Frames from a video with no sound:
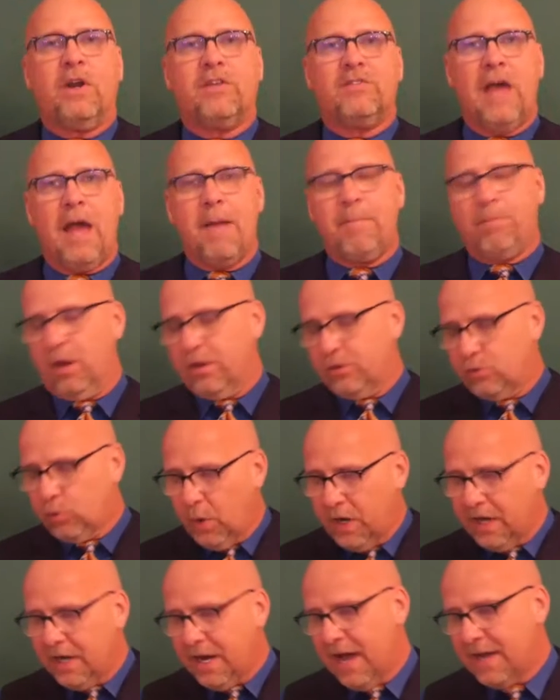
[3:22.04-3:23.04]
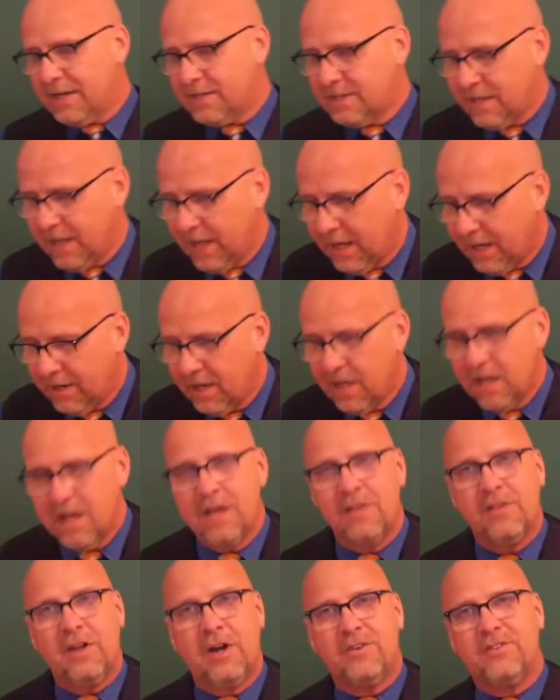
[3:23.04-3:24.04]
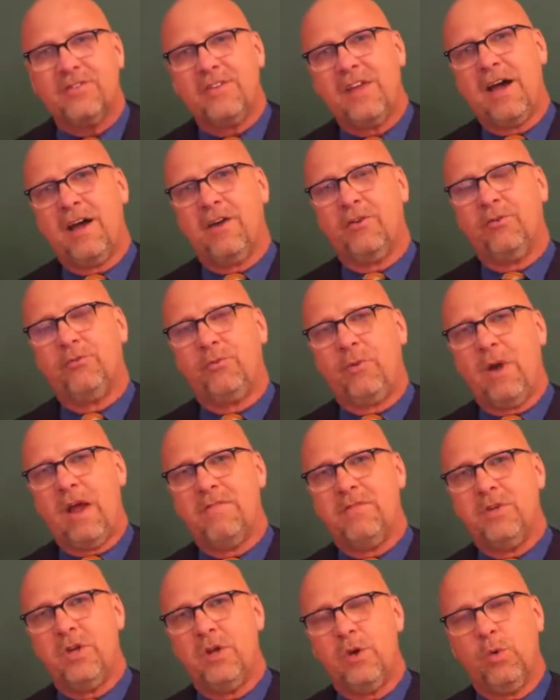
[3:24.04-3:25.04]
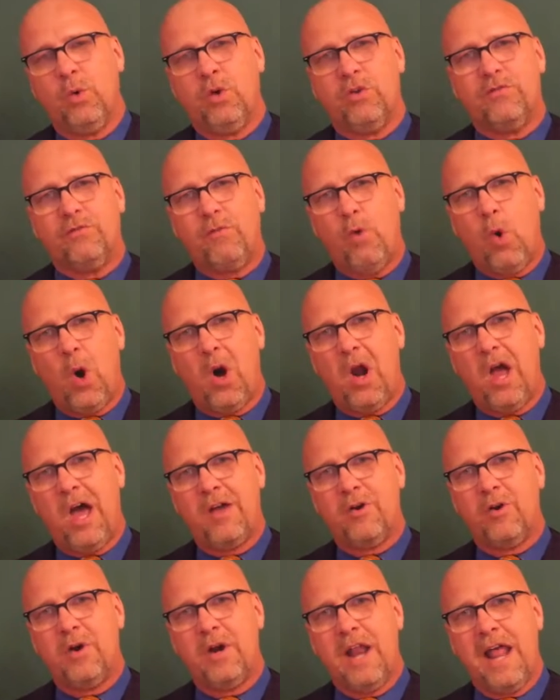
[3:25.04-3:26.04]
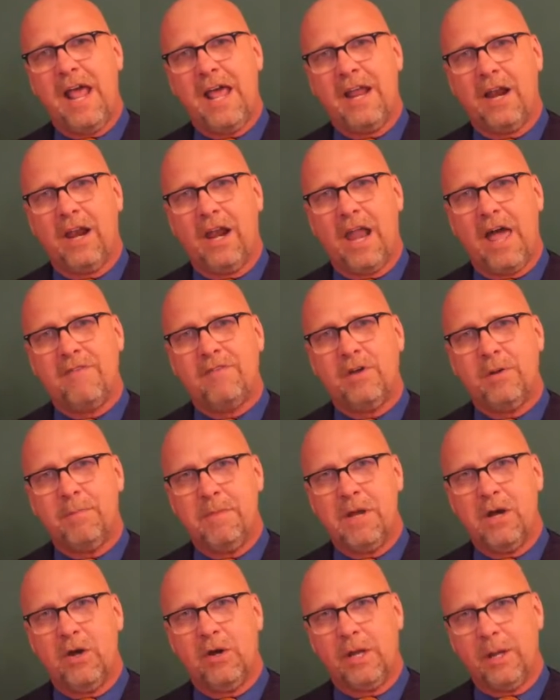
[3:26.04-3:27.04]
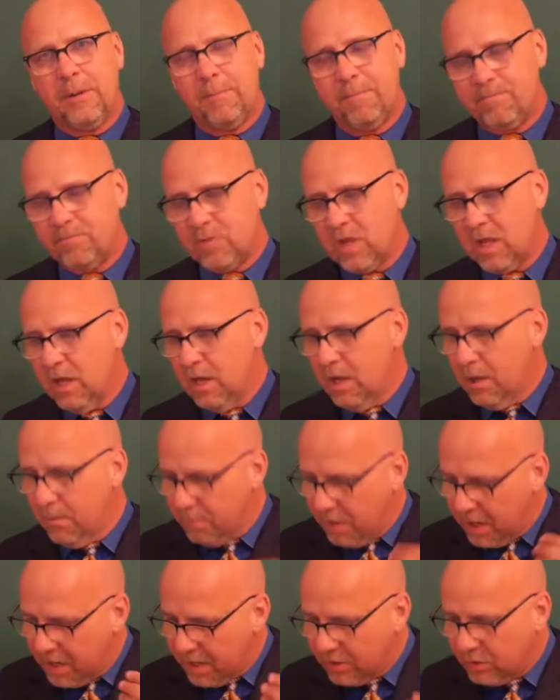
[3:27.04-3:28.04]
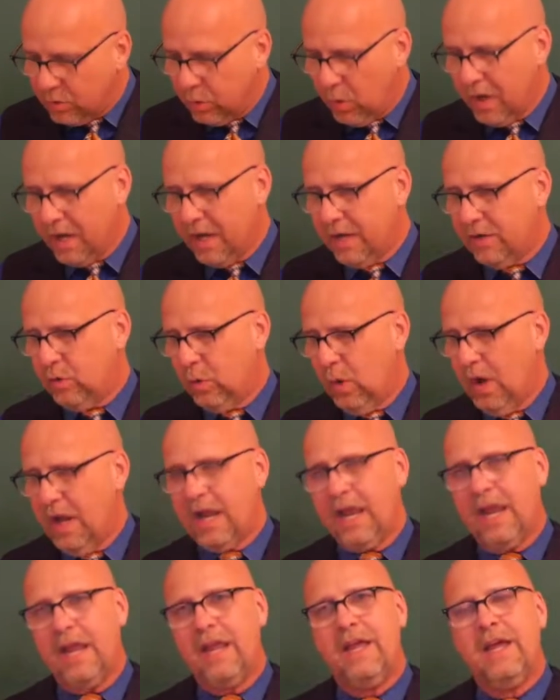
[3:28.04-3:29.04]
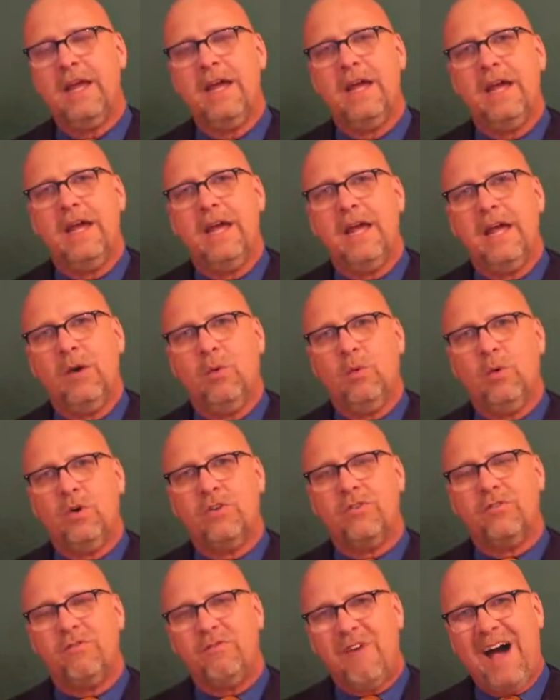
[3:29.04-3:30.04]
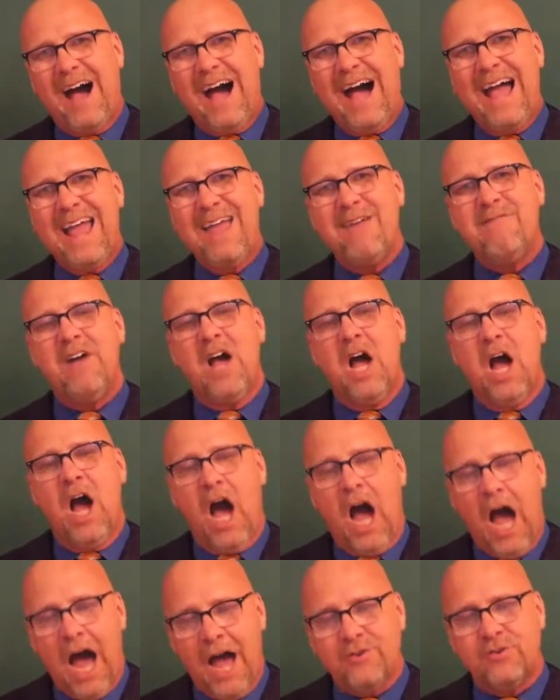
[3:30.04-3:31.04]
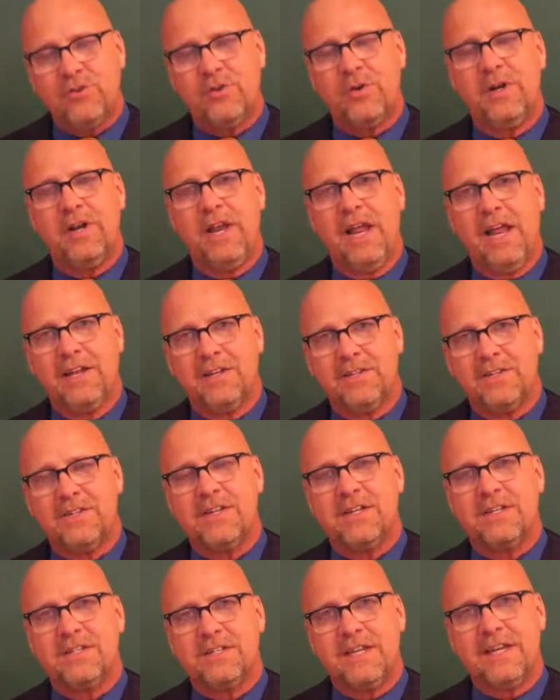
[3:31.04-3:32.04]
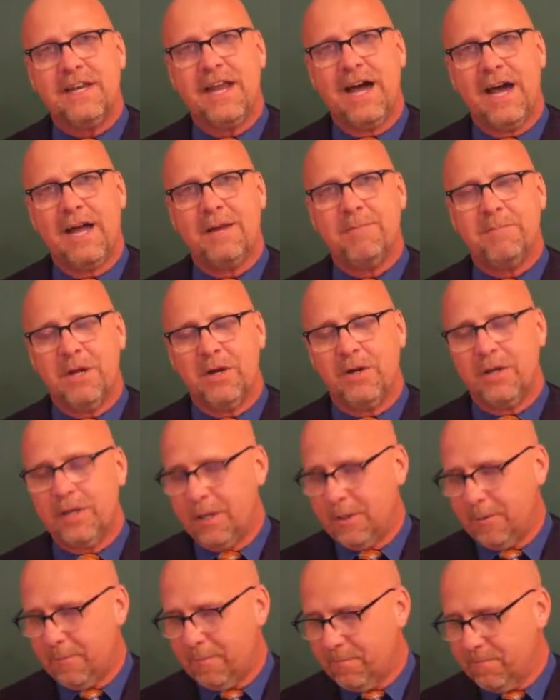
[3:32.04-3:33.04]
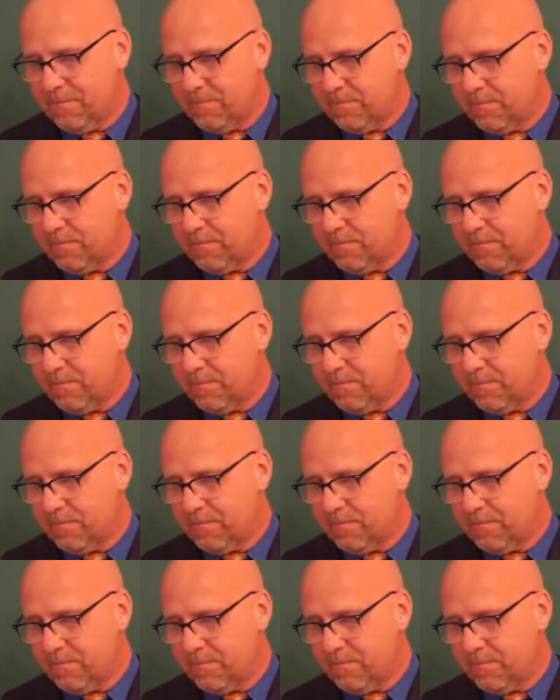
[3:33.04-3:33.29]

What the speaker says: For example, in 2019, their sales revenue was $411 million. But in 2020, it was $569 million.